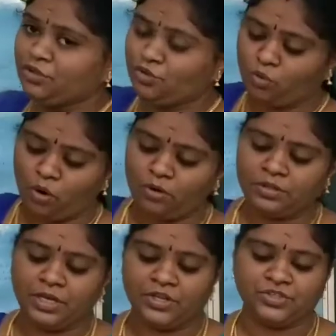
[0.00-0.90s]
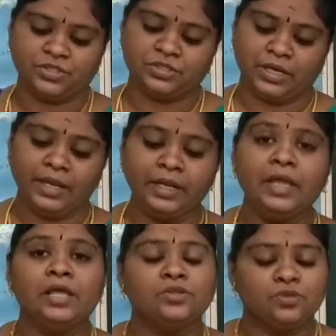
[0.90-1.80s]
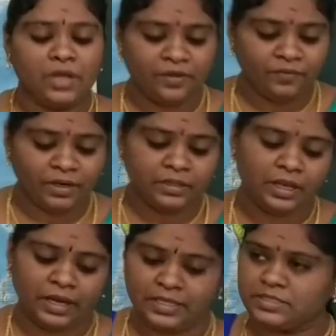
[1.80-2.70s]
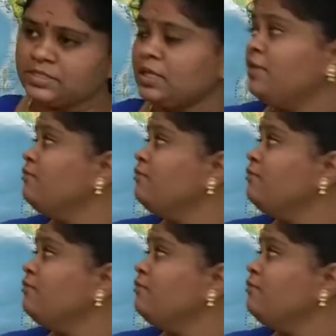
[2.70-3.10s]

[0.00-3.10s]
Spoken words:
throughout the nations, right? So nevertheless,